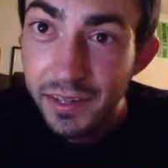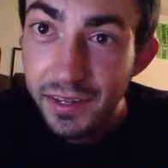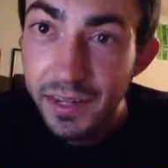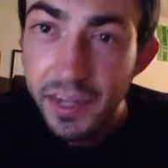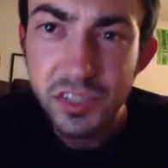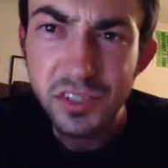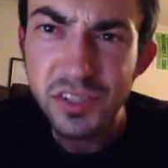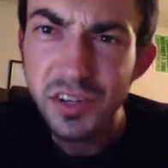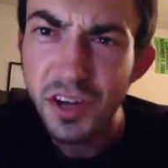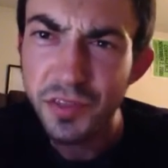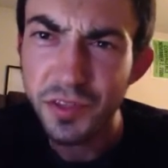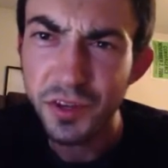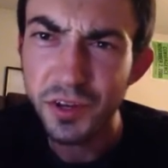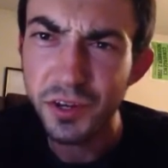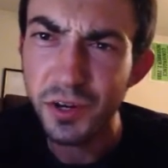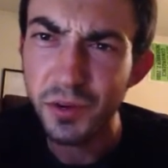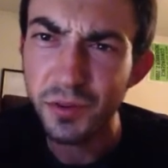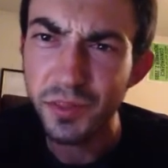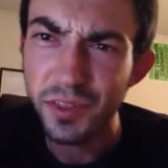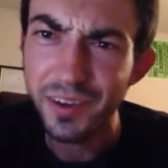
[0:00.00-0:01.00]
It has nothing
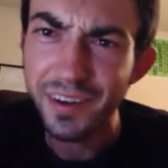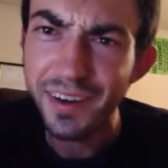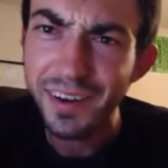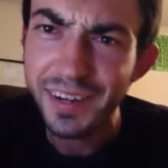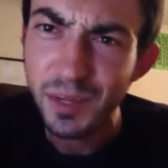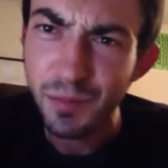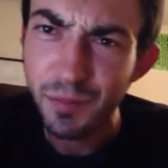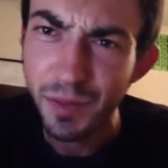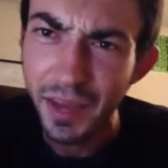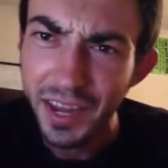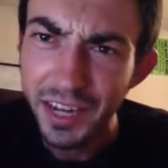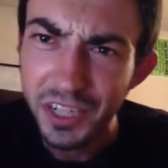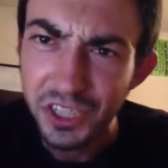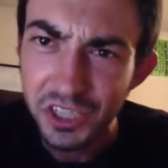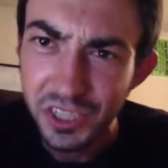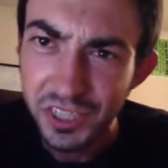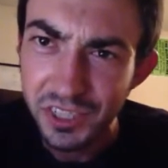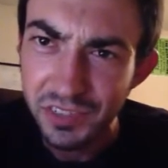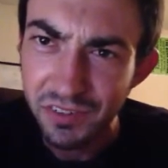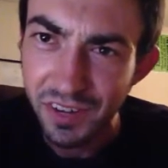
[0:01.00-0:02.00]
to do with the
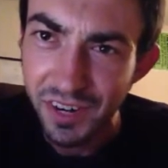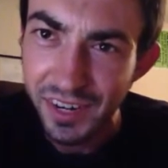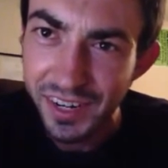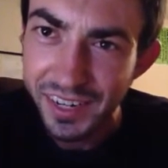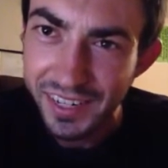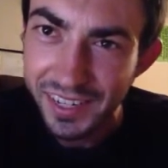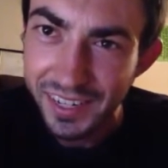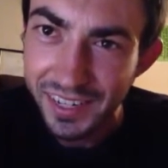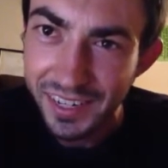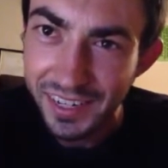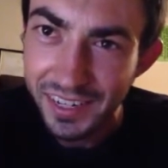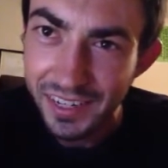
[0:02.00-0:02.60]
occupation, right?